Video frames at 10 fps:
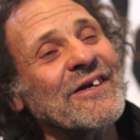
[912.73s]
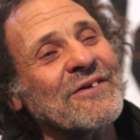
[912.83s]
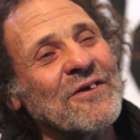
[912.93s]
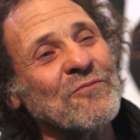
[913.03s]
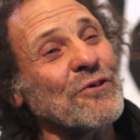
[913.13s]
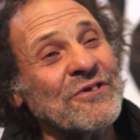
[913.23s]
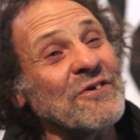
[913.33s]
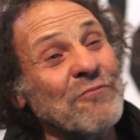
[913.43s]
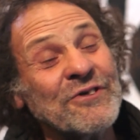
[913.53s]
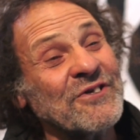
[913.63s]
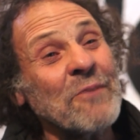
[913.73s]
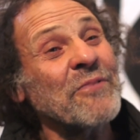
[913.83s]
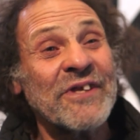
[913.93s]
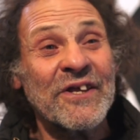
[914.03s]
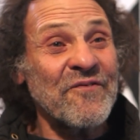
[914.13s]
It was
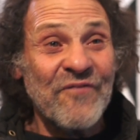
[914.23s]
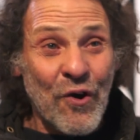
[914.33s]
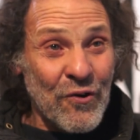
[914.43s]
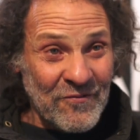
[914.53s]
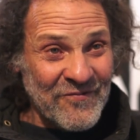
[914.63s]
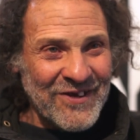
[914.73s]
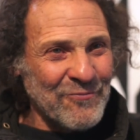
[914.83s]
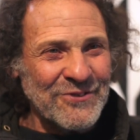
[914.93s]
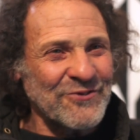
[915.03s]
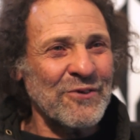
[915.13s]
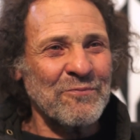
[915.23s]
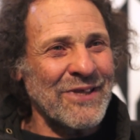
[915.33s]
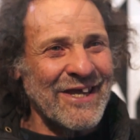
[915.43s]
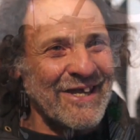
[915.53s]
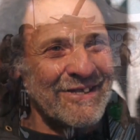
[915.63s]
something that evolved. It was not
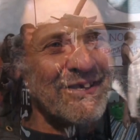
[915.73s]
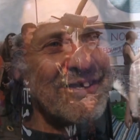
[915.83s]
planned.